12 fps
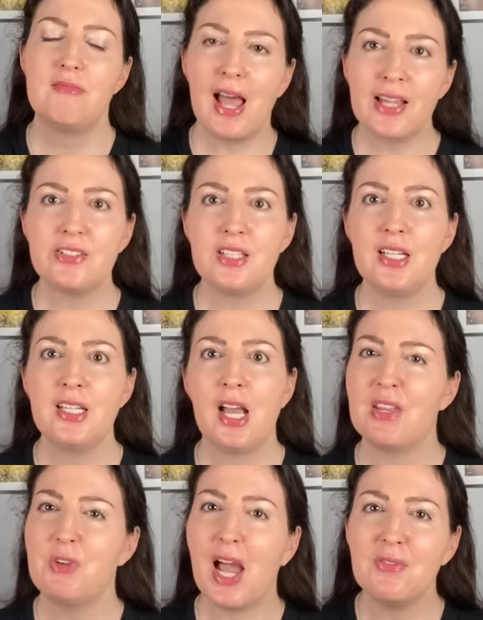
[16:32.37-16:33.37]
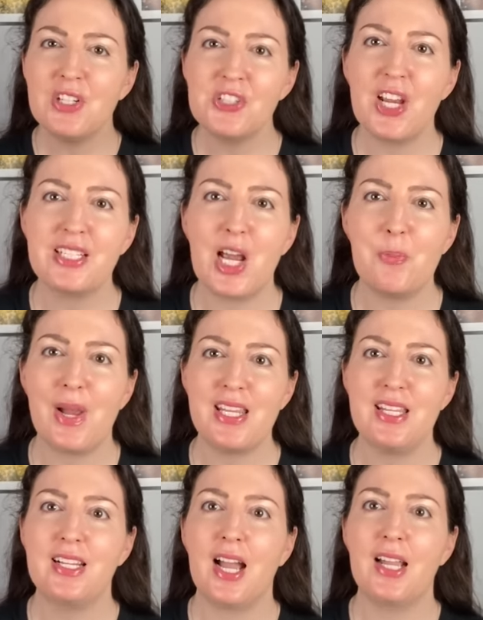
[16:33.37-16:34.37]
Lastly, if you haven't checked out my
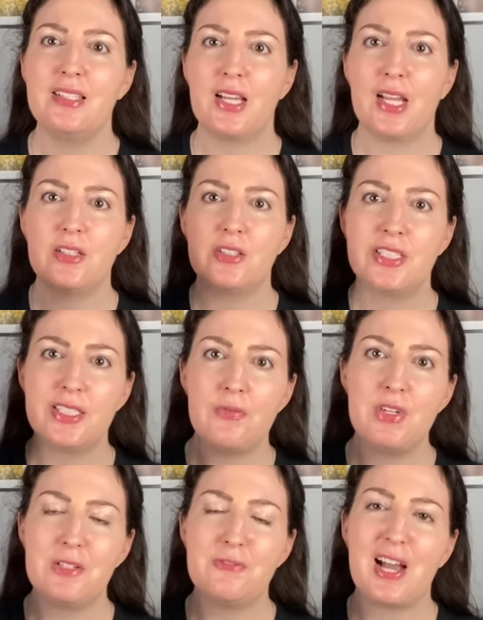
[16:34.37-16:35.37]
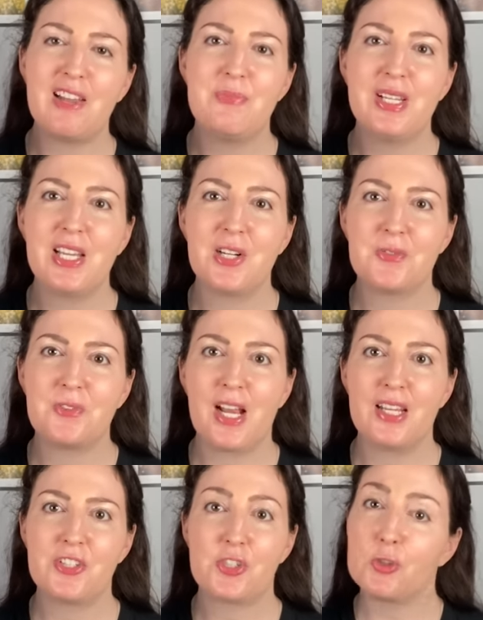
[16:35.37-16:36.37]
e-guide titled 75 Beginner
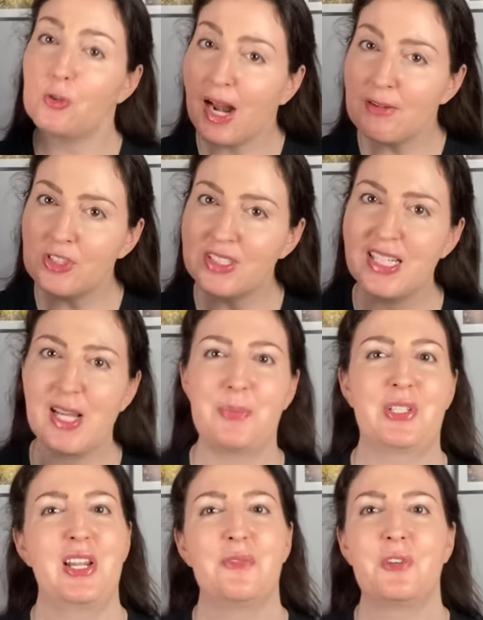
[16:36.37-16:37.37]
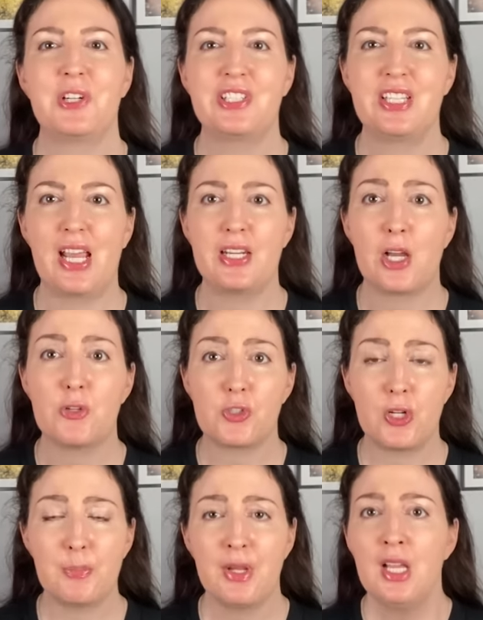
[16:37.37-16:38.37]
France Travel Tips for a Standout
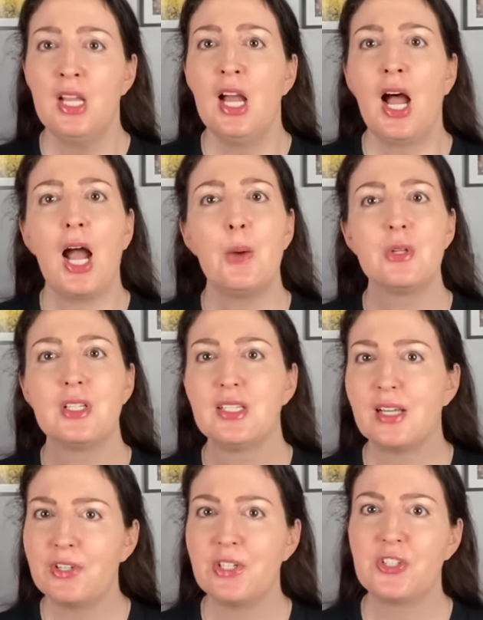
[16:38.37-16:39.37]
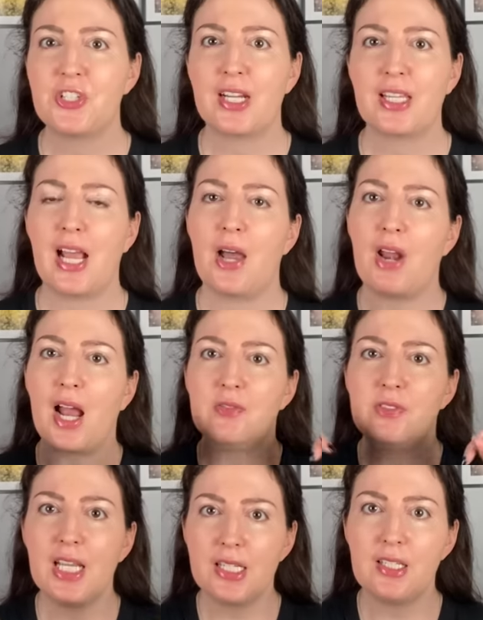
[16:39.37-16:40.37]
Trip, I would love you to check it out.
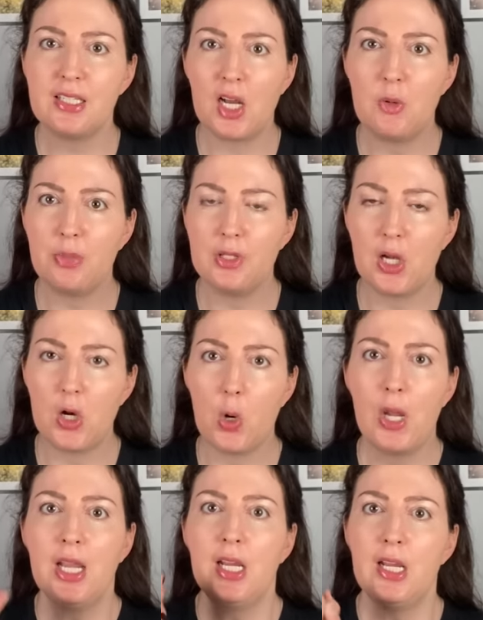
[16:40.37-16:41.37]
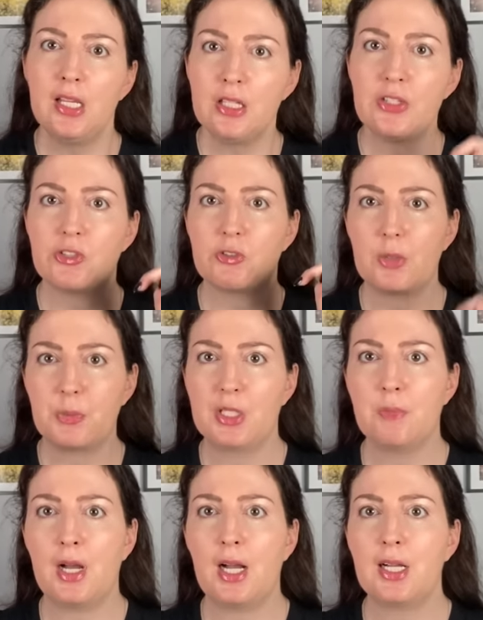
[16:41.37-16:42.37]
I've linked it down below in the
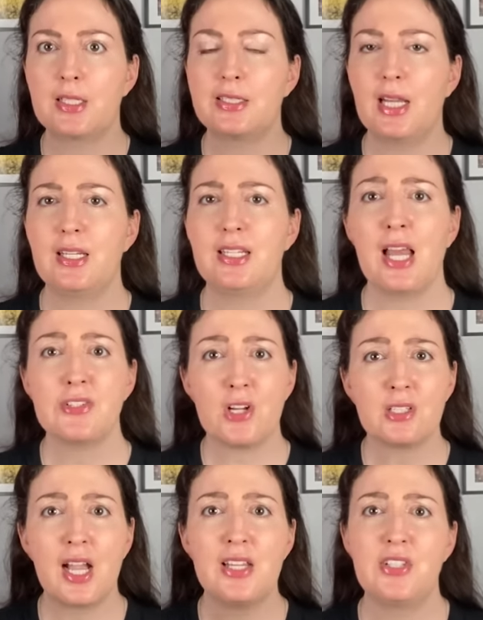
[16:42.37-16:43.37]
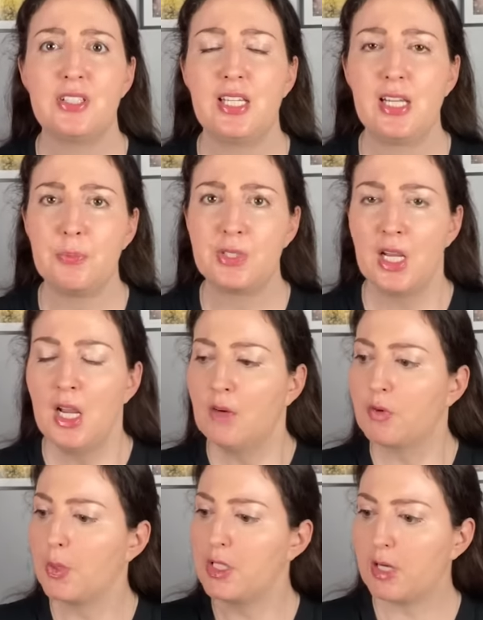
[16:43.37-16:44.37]
description box, and it has all kinds of tips
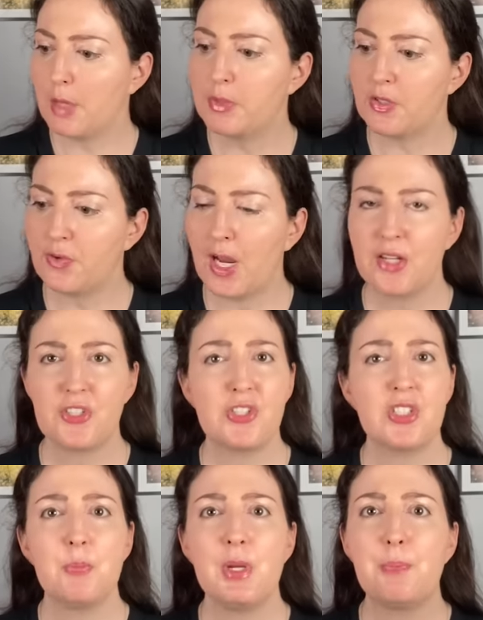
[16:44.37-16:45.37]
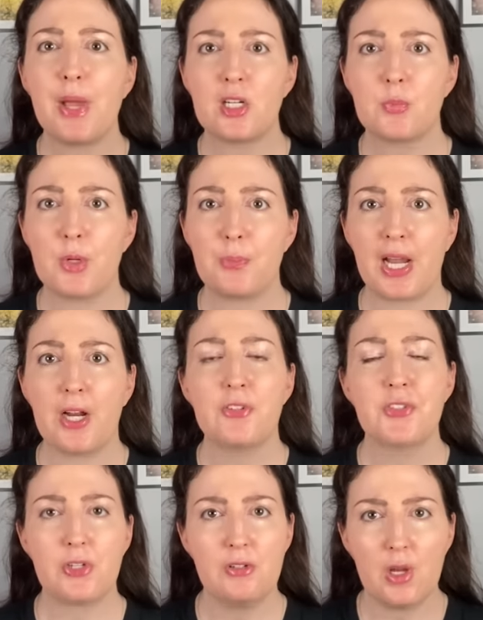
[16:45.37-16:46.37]
for when you come to France, just to be better
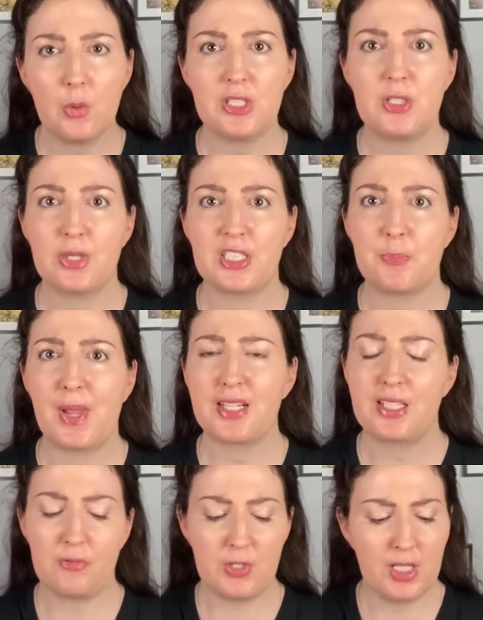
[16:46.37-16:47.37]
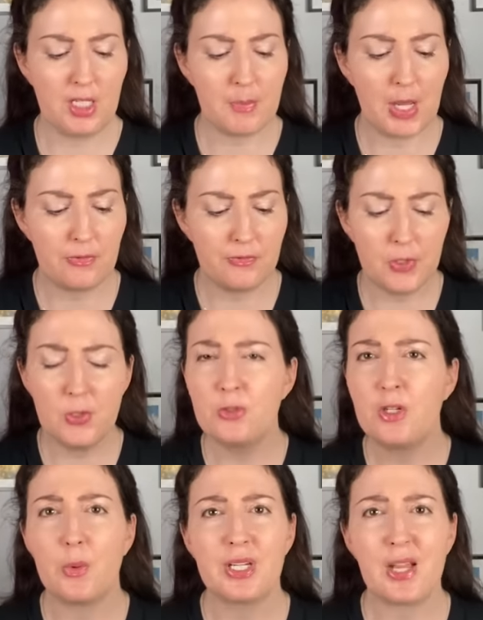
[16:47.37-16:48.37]
prepared so you know what to expect. Everything about
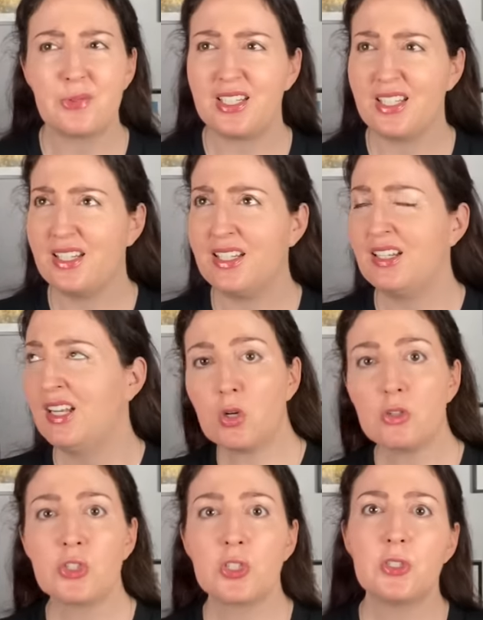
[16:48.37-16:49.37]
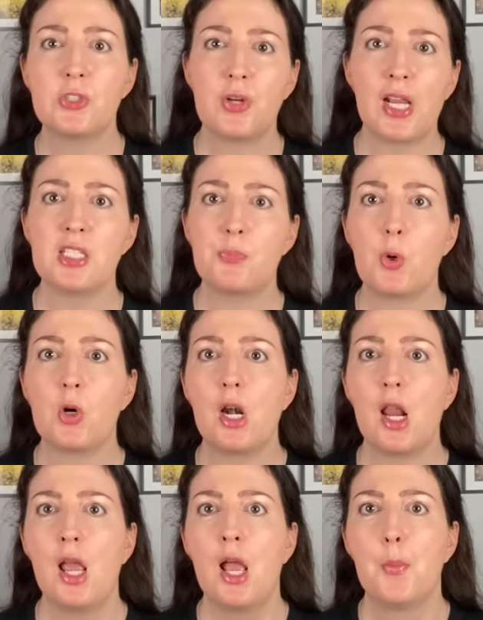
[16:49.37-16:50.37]
food, going out to eat, culture,
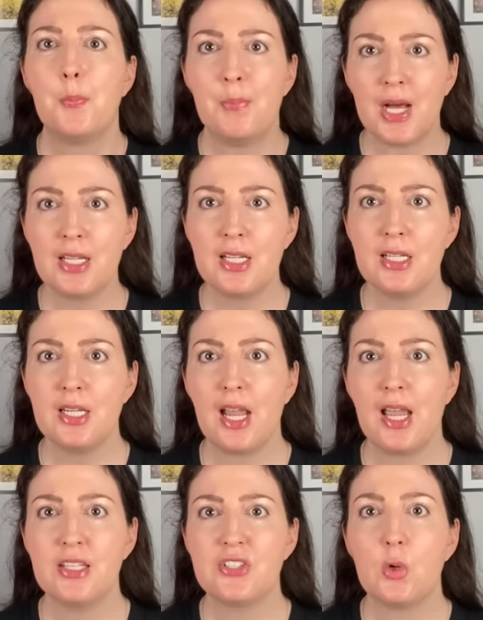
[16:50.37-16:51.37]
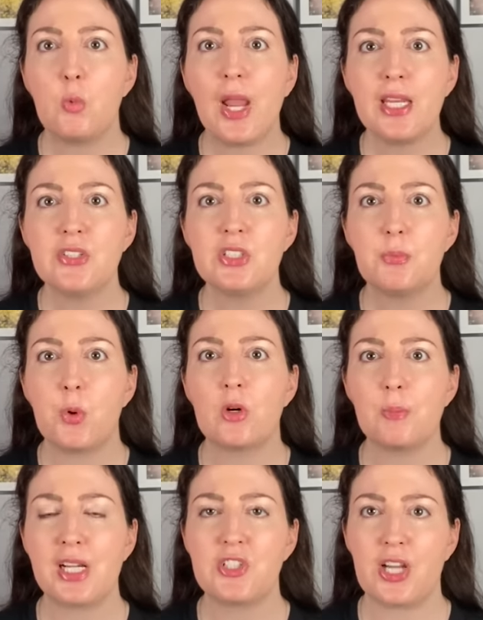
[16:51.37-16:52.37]
transport, money, and it's a way to
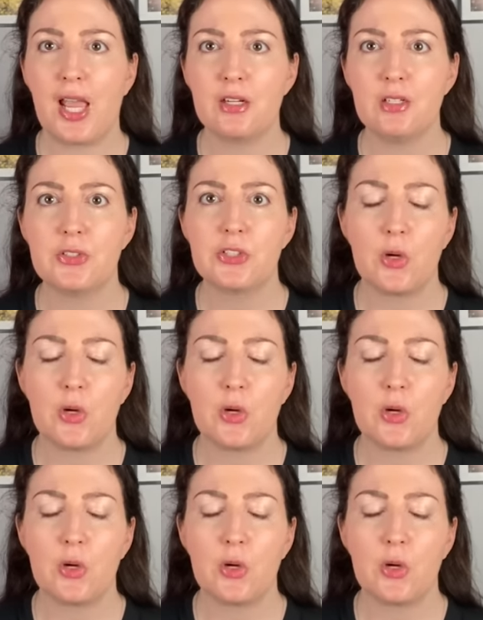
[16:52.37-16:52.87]
support my channel.